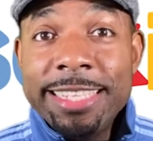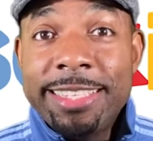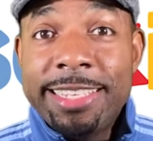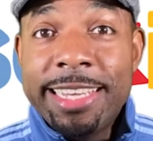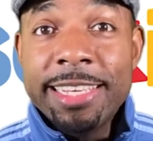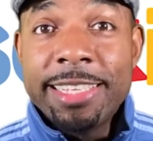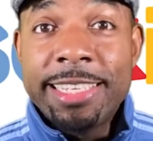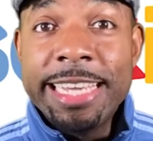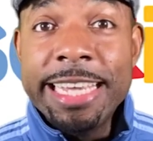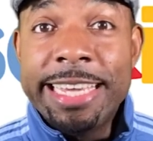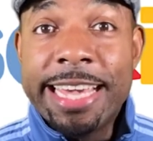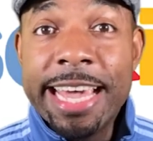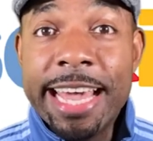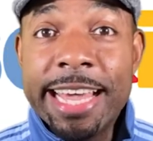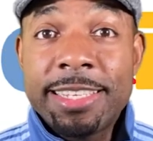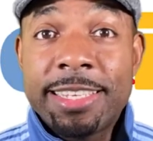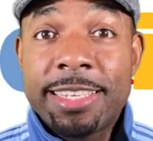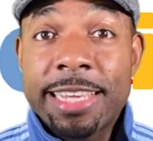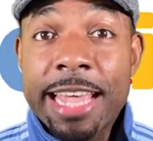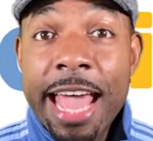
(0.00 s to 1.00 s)
TSC
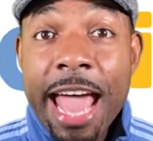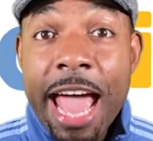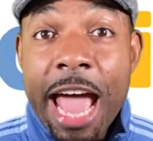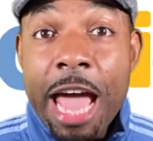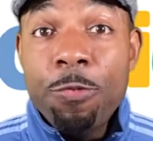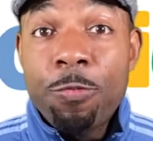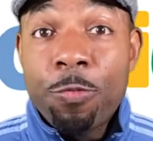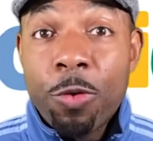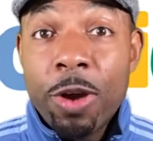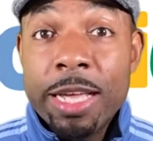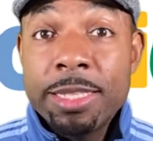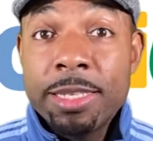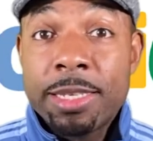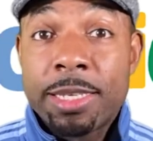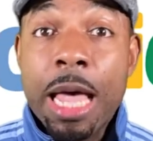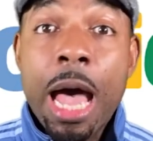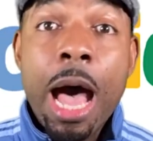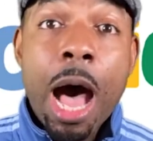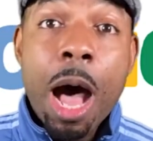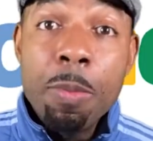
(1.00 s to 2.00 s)
kids. Hey
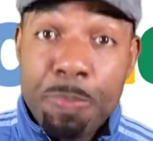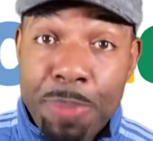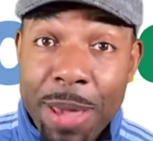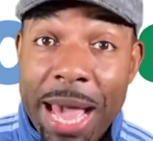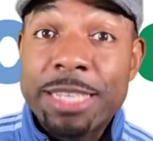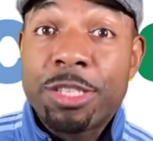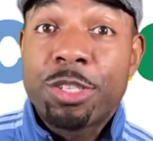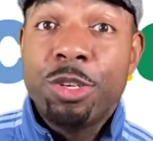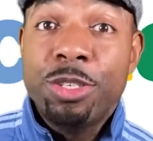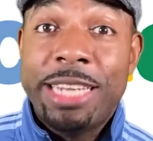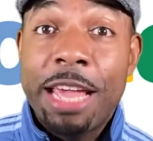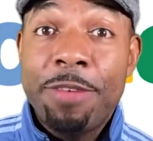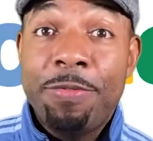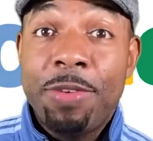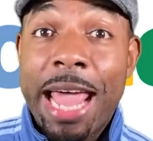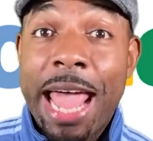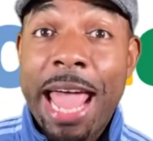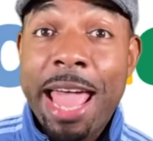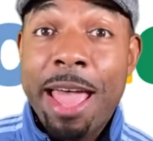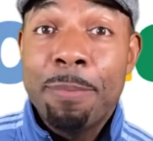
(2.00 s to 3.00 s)
friends, I'm Pastor
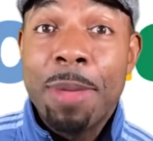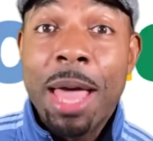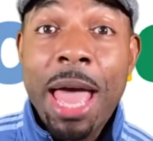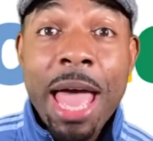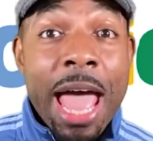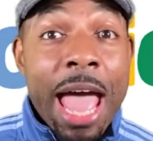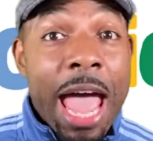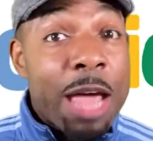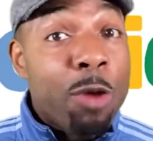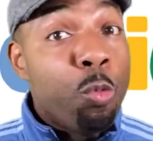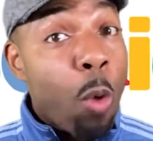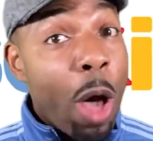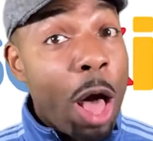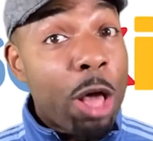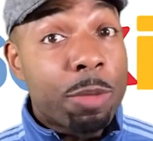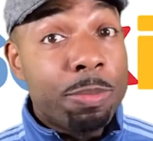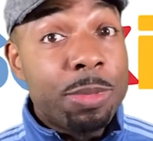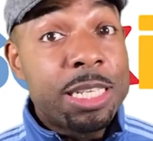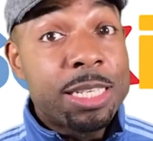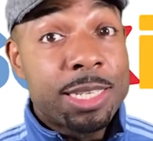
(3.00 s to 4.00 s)
David Ham, and
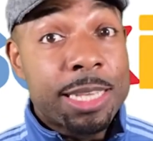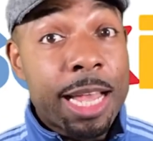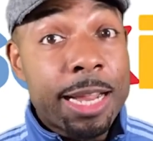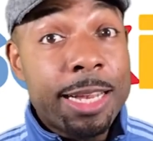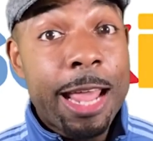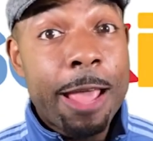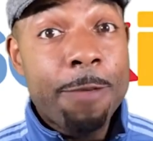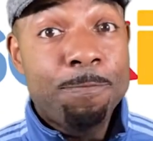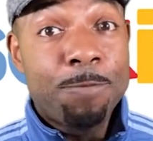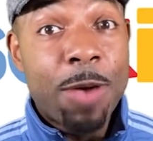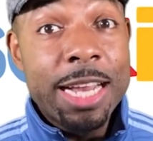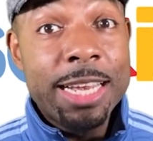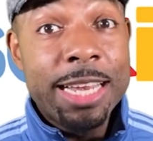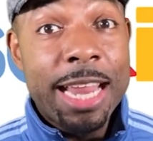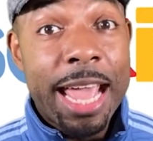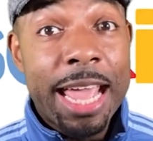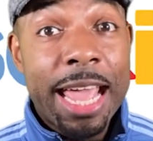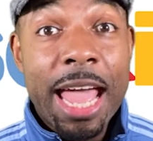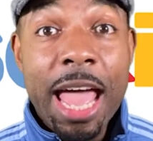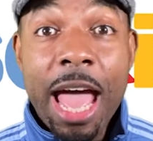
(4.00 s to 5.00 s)
welcome to Sunday Fun
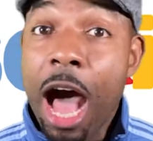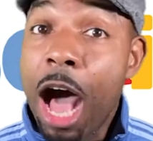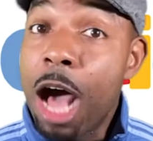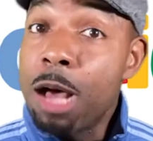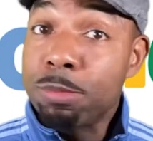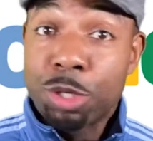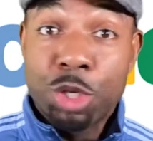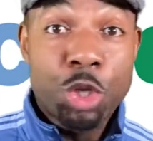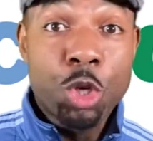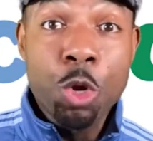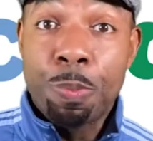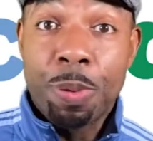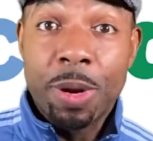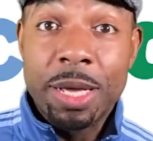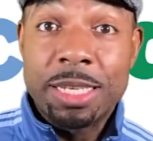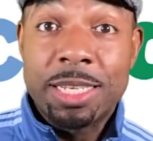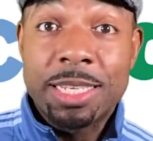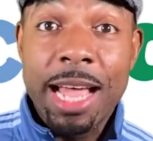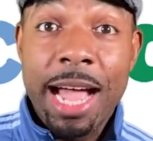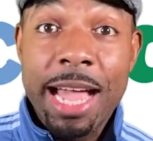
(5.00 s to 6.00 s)
Day. I'm super
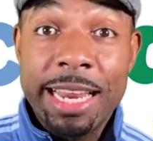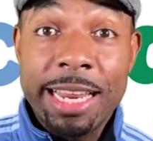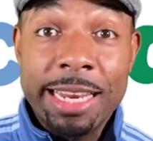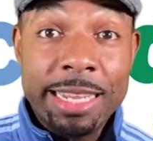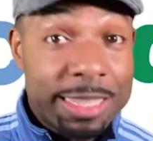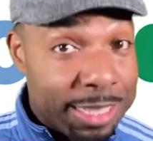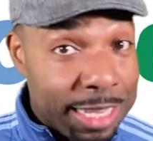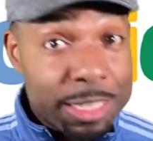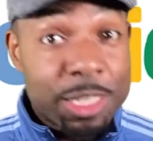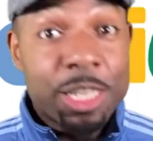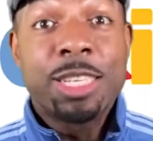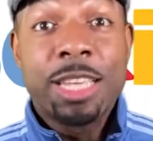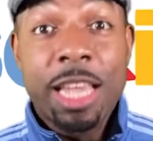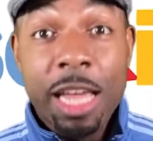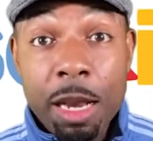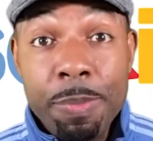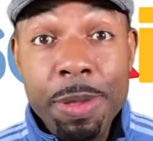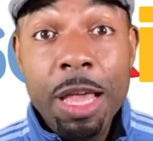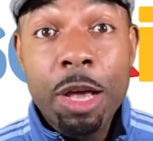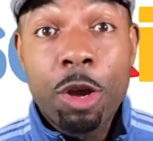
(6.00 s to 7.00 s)
excited. This is going
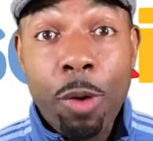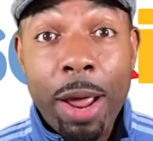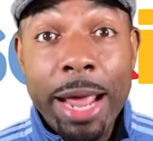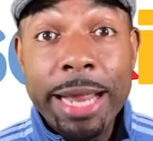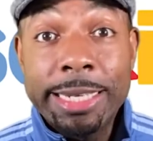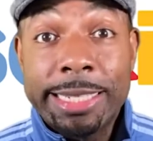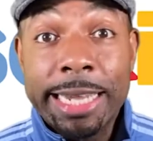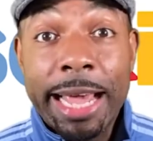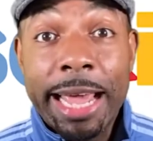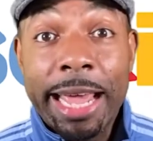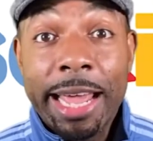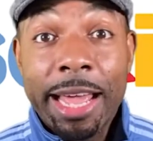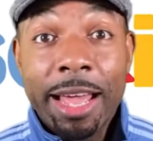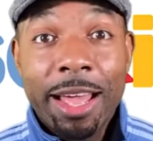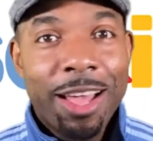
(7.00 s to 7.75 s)
to be a great day.